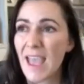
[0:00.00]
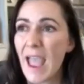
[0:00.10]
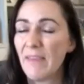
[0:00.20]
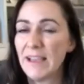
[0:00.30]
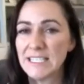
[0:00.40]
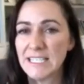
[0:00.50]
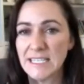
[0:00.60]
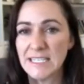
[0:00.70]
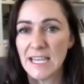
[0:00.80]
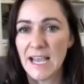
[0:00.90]
And they
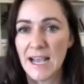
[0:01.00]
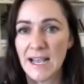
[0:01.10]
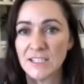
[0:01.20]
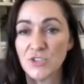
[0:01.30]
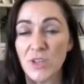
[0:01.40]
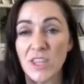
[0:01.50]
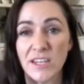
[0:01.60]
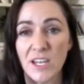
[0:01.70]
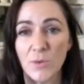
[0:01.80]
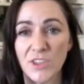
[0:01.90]
did
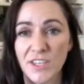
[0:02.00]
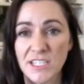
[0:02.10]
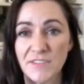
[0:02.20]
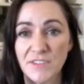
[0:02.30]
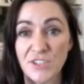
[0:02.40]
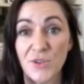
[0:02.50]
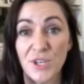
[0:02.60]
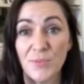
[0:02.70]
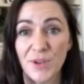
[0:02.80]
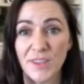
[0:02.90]
strengthening with this for just
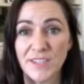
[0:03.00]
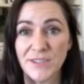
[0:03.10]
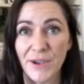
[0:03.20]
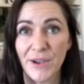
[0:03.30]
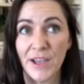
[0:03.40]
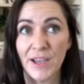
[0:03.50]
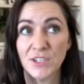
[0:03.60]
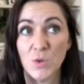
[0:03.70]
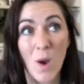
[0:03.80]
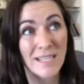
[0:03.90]
30 breaths
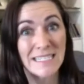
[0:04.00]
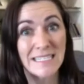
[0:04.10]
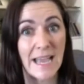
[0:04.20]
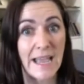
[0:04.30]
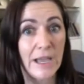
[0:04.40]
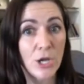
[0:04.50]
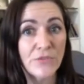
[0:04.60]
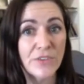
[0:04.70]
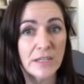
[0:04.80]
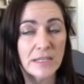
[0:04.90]
twice a day
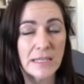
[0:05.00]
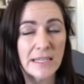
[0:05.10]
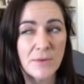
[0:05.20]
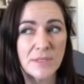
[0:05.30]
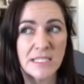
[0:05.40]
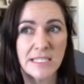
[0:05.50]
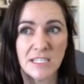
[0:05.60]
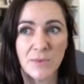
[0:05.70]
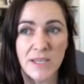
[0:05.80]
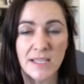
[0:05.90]
over, I think it was
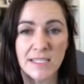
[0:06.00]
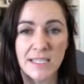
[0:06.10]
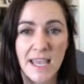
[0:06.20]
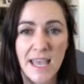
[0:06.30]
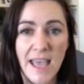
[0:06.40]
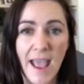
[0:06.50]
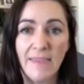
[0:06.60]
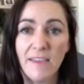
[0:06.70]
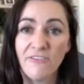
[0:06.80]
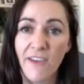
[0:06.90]
6 weeks.
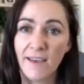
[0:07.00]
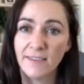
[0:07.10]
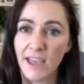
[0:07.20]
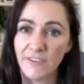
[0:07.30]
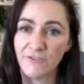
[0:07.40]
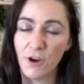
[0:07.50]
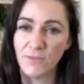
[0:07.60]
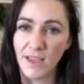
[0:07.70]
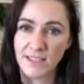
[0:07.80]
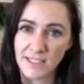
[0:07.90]
And they found that from
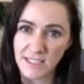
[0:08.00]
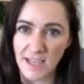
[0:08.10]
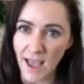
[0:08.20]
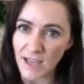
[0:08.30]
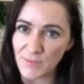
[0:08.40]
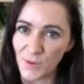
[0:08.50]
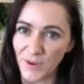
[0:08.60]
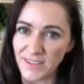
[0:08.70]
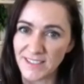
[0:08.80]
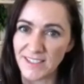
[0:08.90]
that start
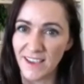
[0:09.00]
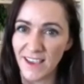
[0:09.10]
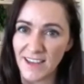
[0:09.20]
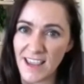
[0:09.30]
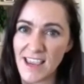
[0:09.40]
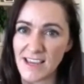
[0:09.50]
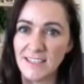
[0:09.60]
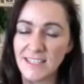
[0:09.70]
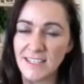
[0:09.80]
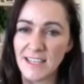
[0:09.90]
point to that
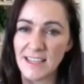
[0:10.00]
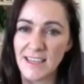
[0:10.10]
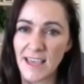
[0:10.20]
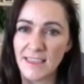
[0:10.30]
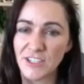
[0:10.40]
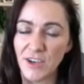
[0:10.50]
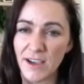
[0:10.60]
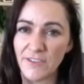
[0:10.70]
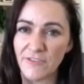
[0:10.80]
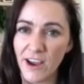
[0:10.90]
end, that the
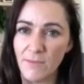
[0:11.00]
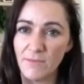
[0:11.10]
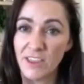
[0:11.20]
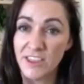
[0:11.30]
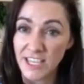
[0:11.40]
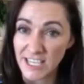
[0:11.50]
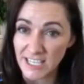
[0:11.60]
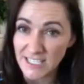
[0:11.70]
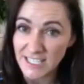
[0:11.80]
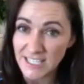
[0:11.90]
diaphragm
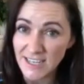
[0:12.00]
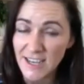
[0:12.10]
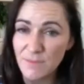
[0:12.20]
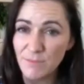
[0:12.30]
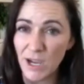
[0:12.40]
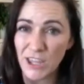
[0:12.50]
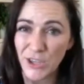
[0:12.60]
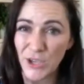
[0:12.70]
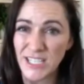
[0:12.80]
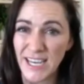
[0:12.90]
thickened by
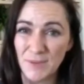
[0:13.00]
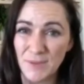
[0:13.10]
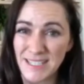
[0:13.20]
13%,